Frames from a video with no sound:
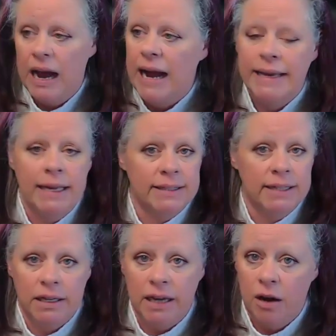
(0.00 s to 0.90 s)
I can't
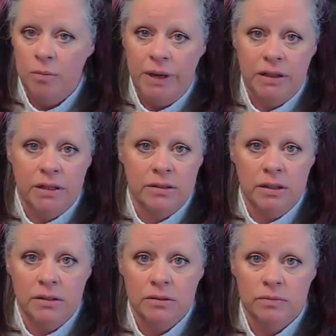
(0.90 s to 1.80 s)
tell you how big this
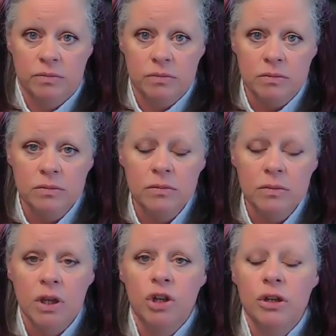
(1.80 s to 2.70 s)
is.
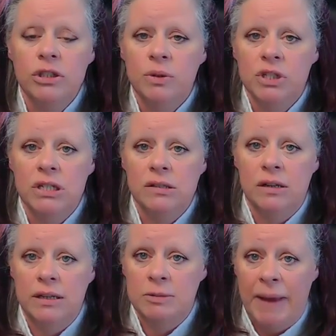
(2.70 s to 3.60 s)
Your intuition is
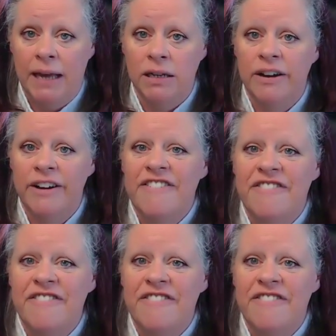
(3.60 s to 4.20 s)
going to expand